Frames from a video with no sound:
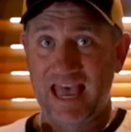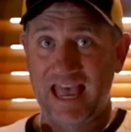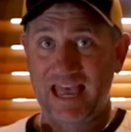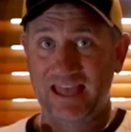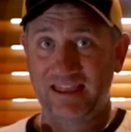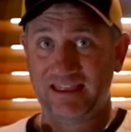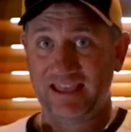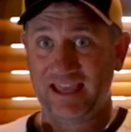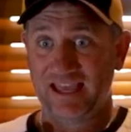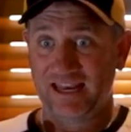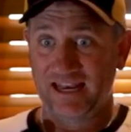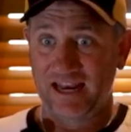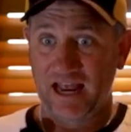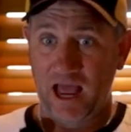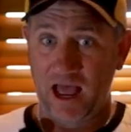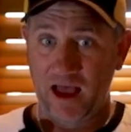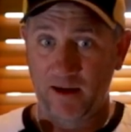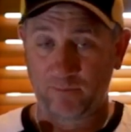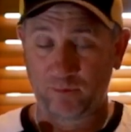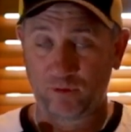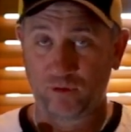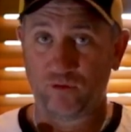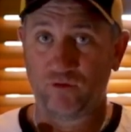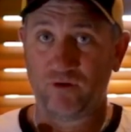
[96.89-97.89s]
and then
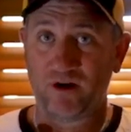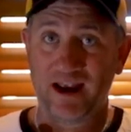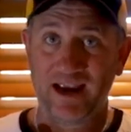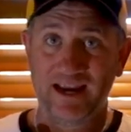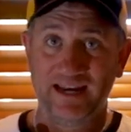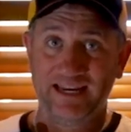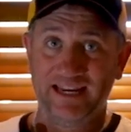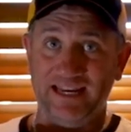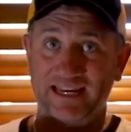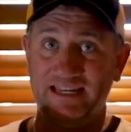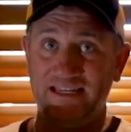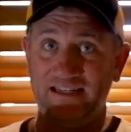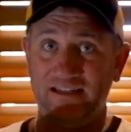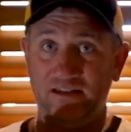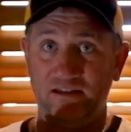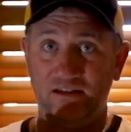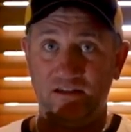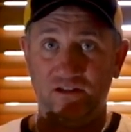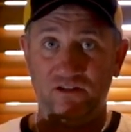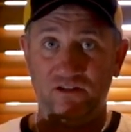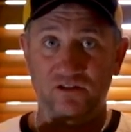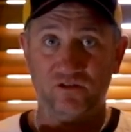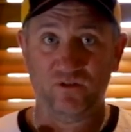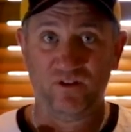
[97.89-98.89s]
upgrading
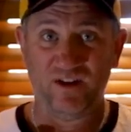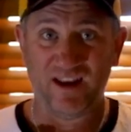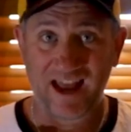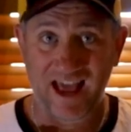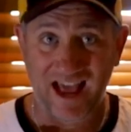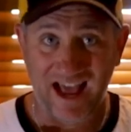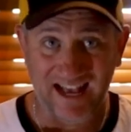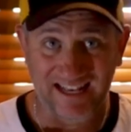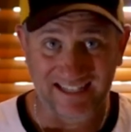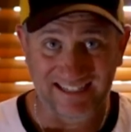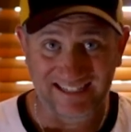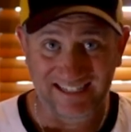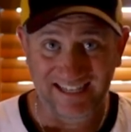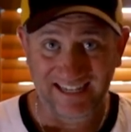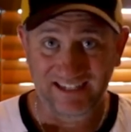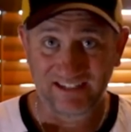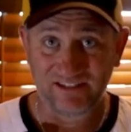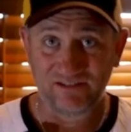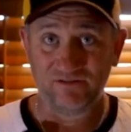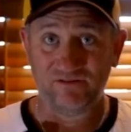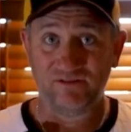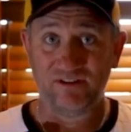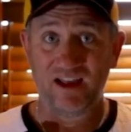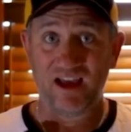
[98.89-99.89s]
to an
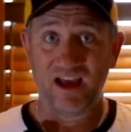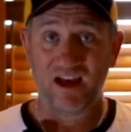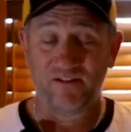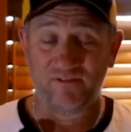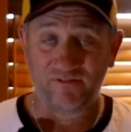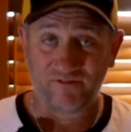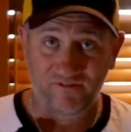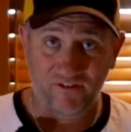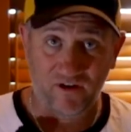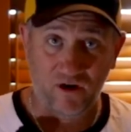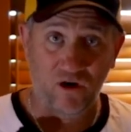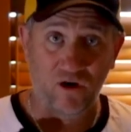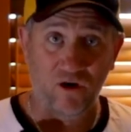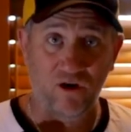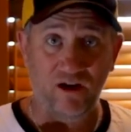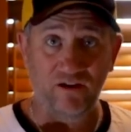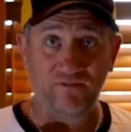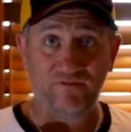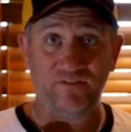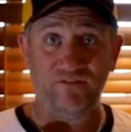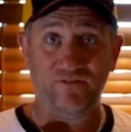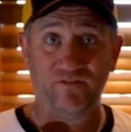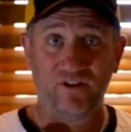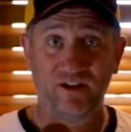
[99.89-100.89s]
R6 or an
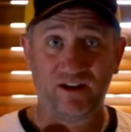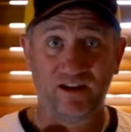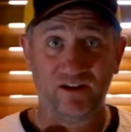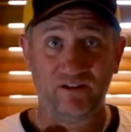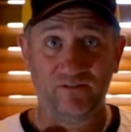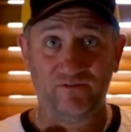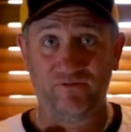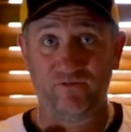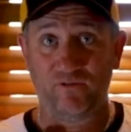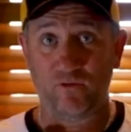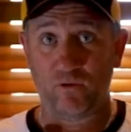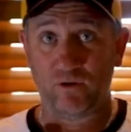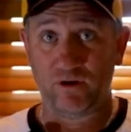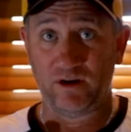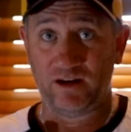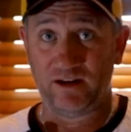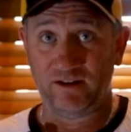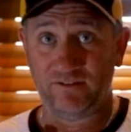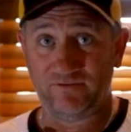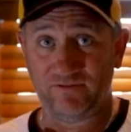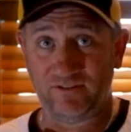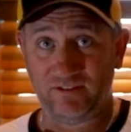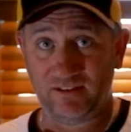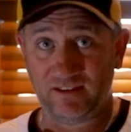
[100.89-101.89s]
R5 if I can afford
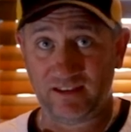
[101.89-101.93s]
it.